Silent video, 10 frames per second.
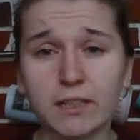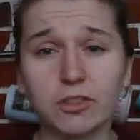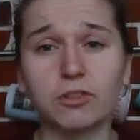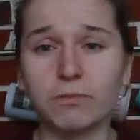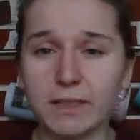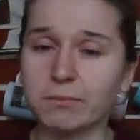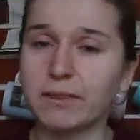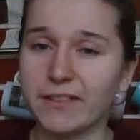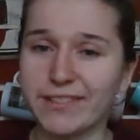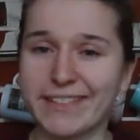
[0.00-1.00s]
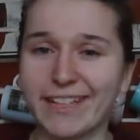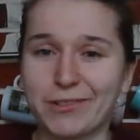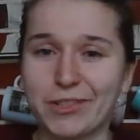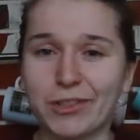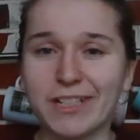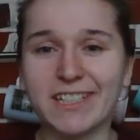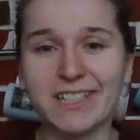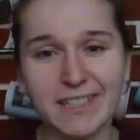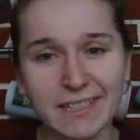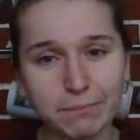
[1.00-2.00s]
with some lifestyle
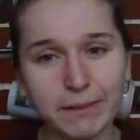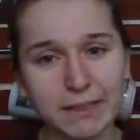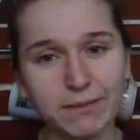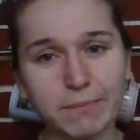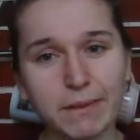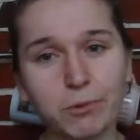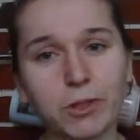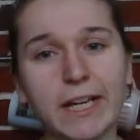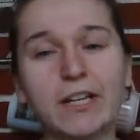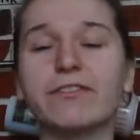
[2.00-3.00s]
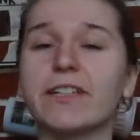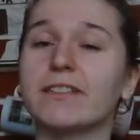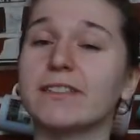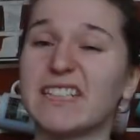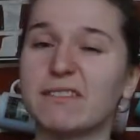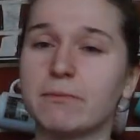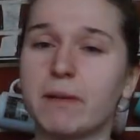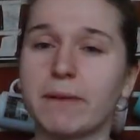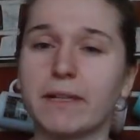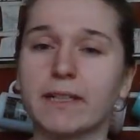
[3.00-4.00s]
choices and being a wee bit more healthier and taking a wee
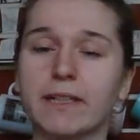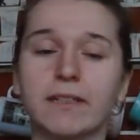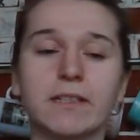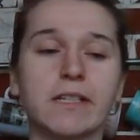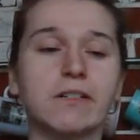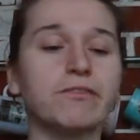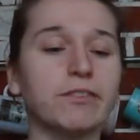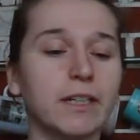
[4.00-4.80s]
bit better care of yourself.